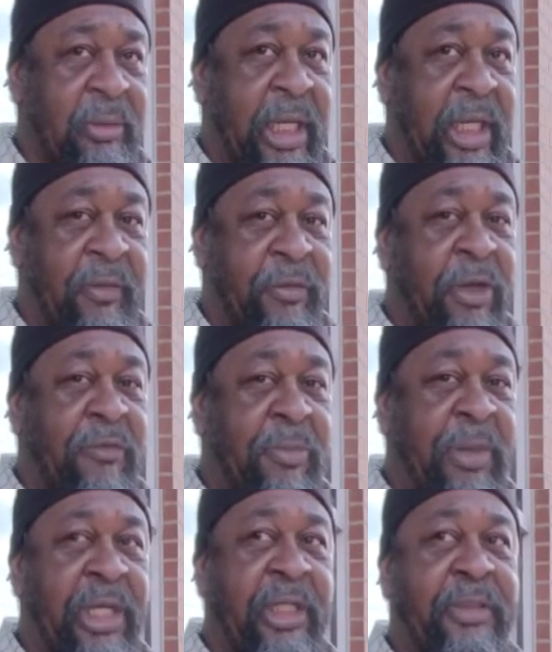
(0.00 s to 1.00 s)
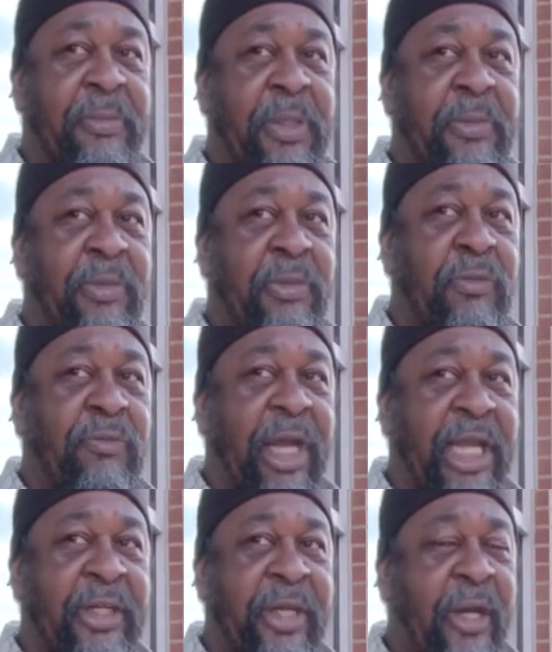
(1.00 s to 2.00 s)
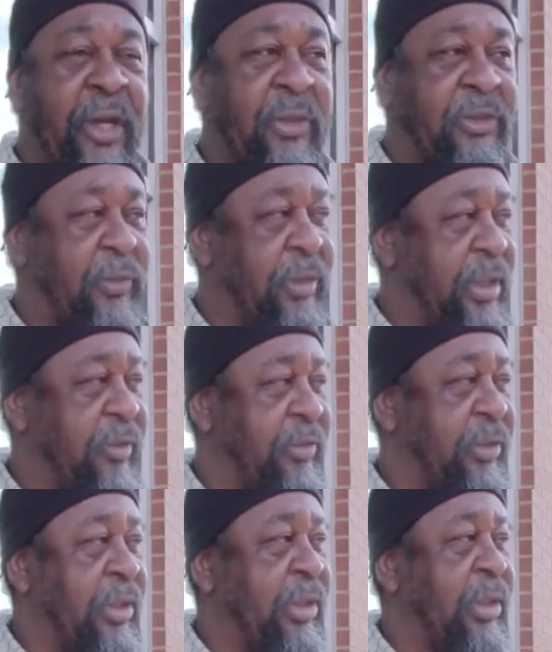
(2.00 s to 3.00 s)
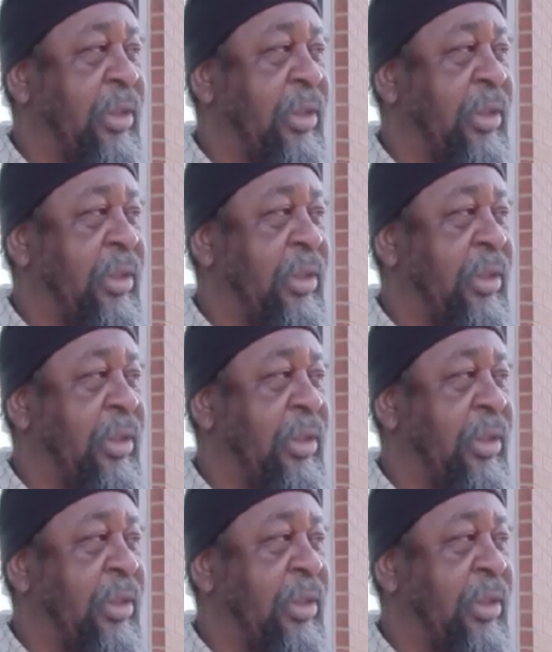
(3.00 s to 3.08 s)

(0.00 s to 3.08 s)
Right? If you ever been into people who fight dogs or whatever,